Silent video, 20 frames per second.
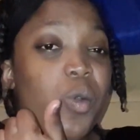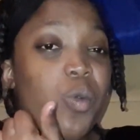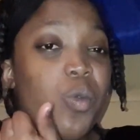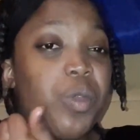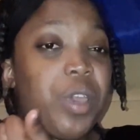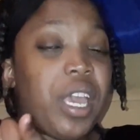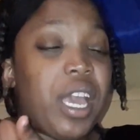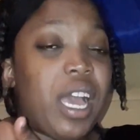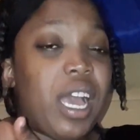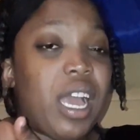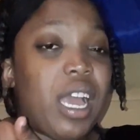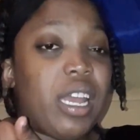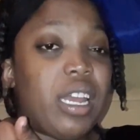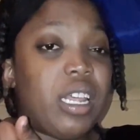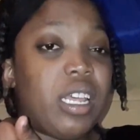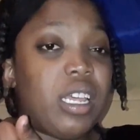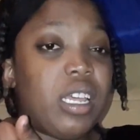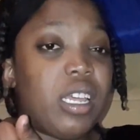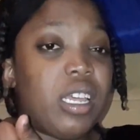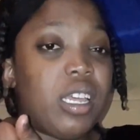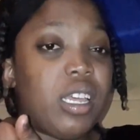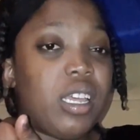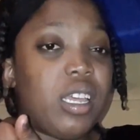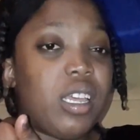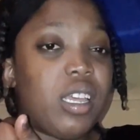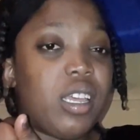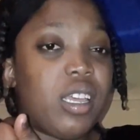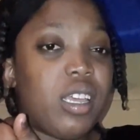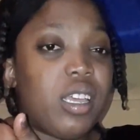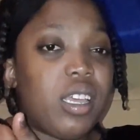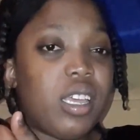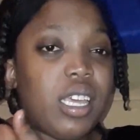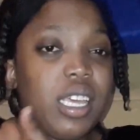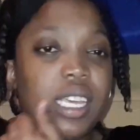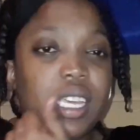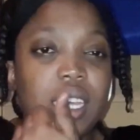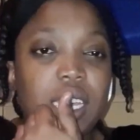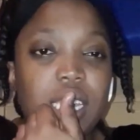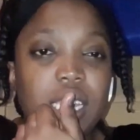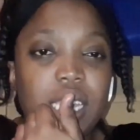we had,
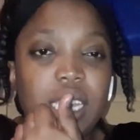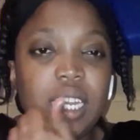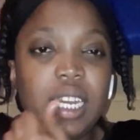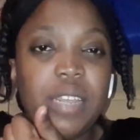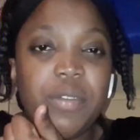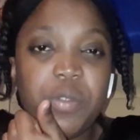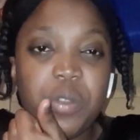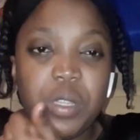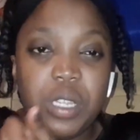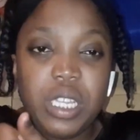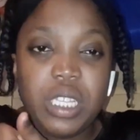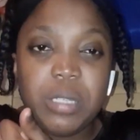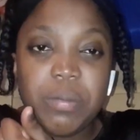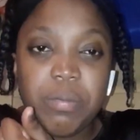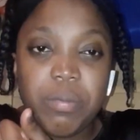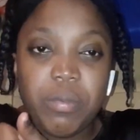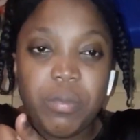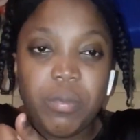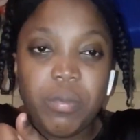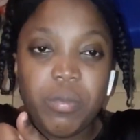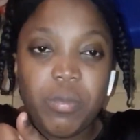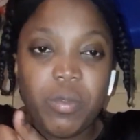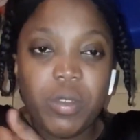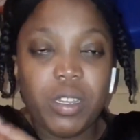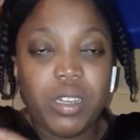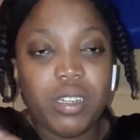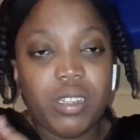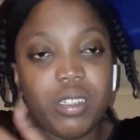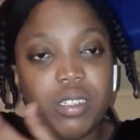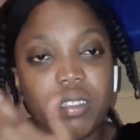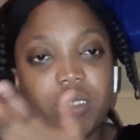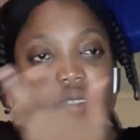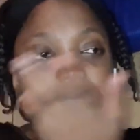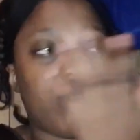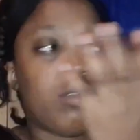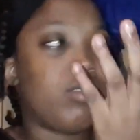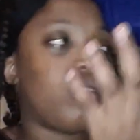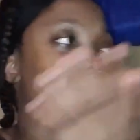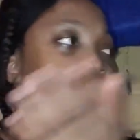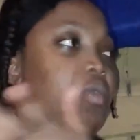he lived with his, well,
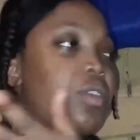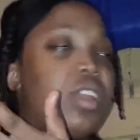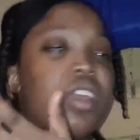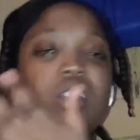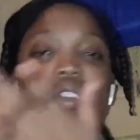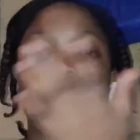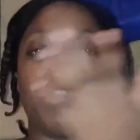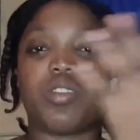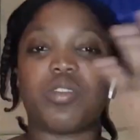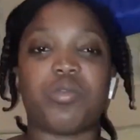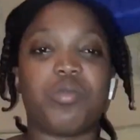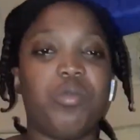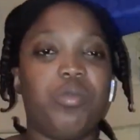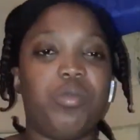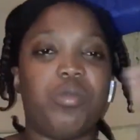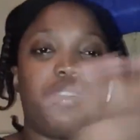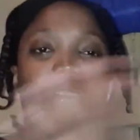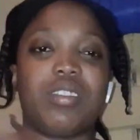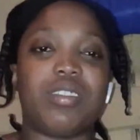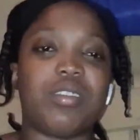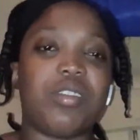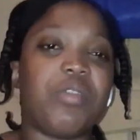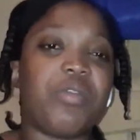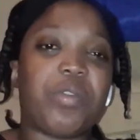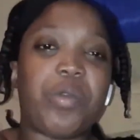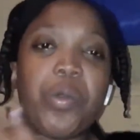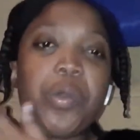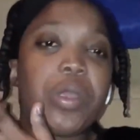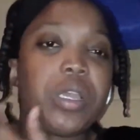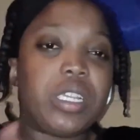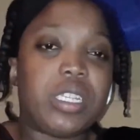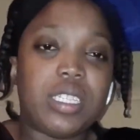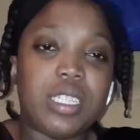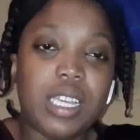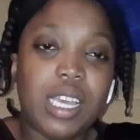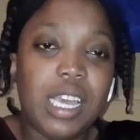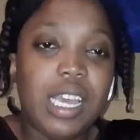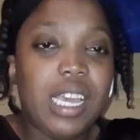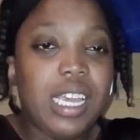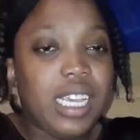we don't go to school, so of
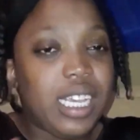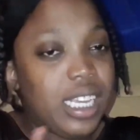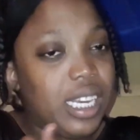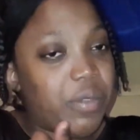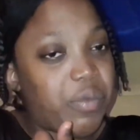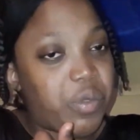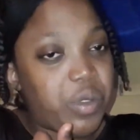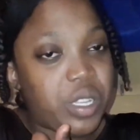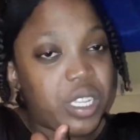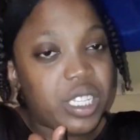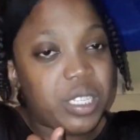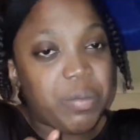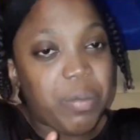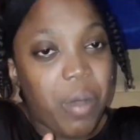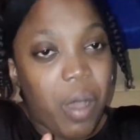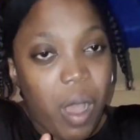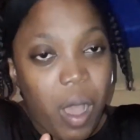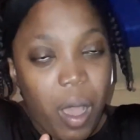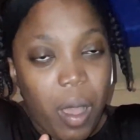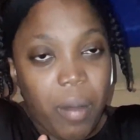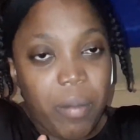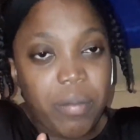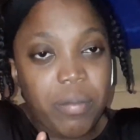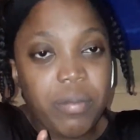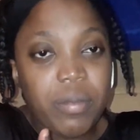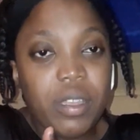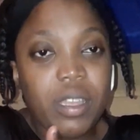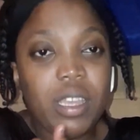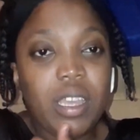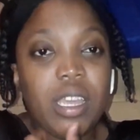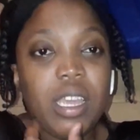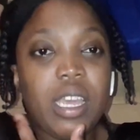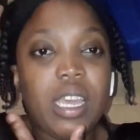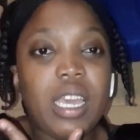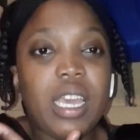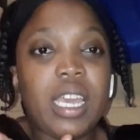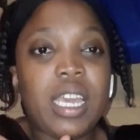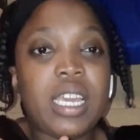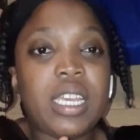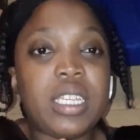course, he lived with his mom,
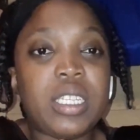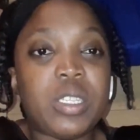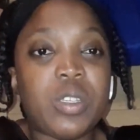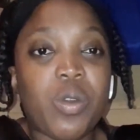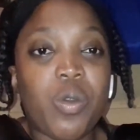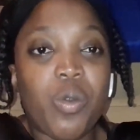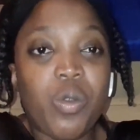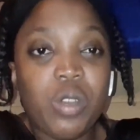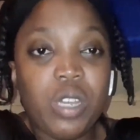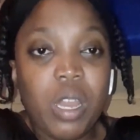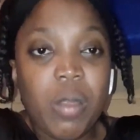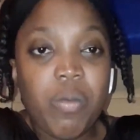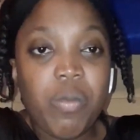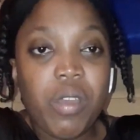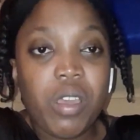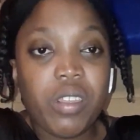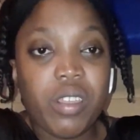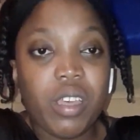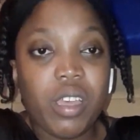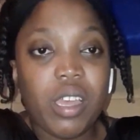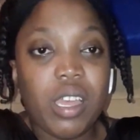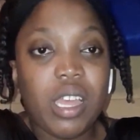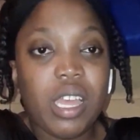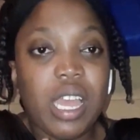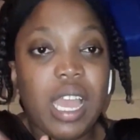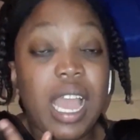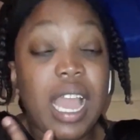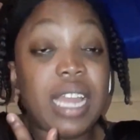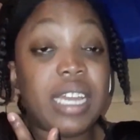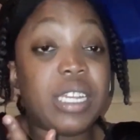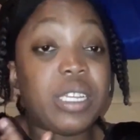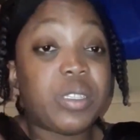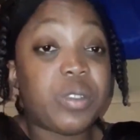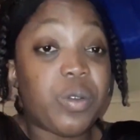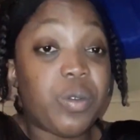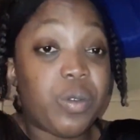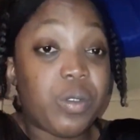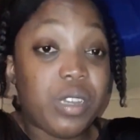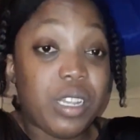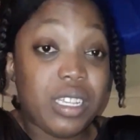his older brother, and his
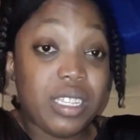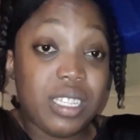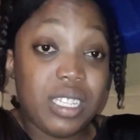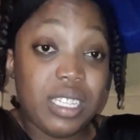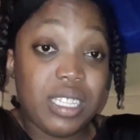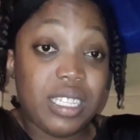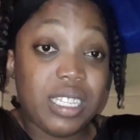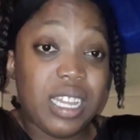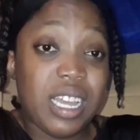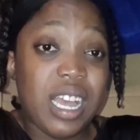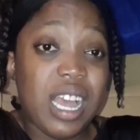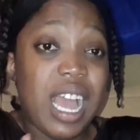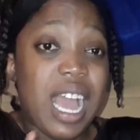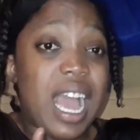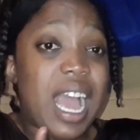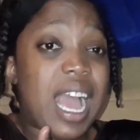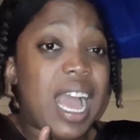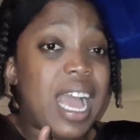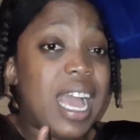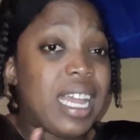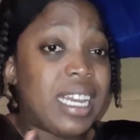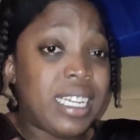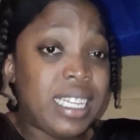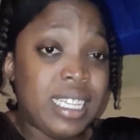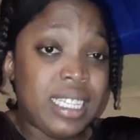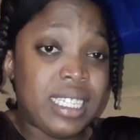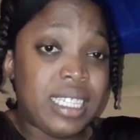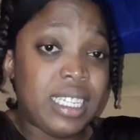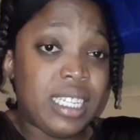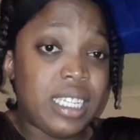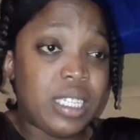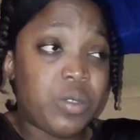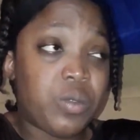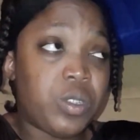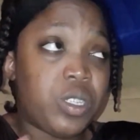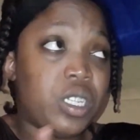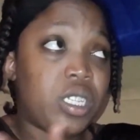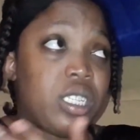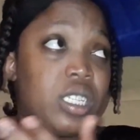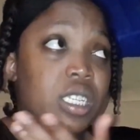older sister, and his niece,
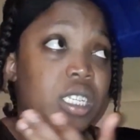which is